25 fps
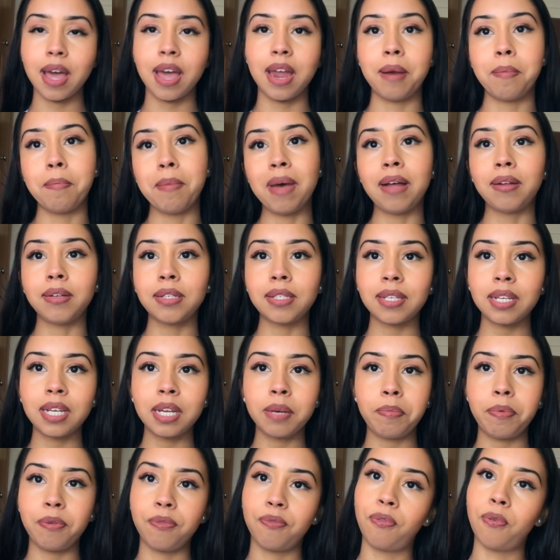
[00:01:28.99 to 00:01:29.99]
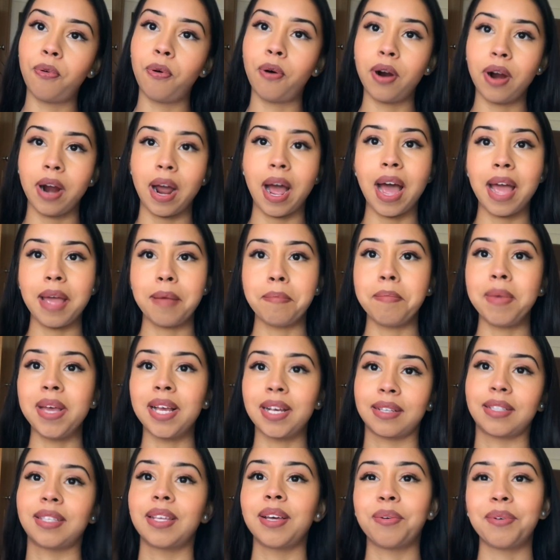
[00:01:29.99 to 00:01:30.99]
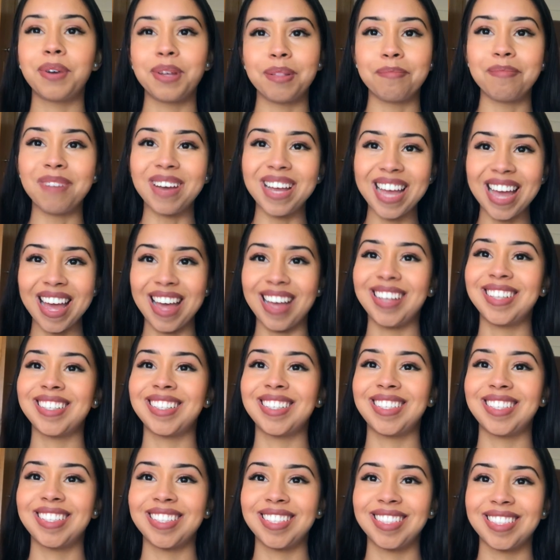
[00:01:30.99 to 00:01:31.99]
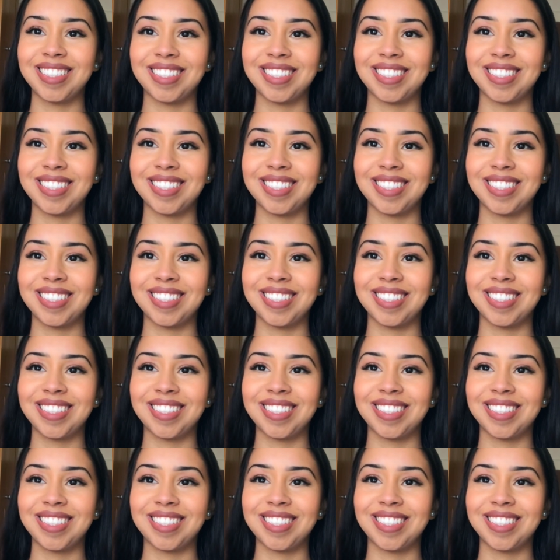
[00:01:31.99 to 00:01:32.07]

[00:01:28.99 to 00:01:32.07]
and melt it before I mix it with my eggs.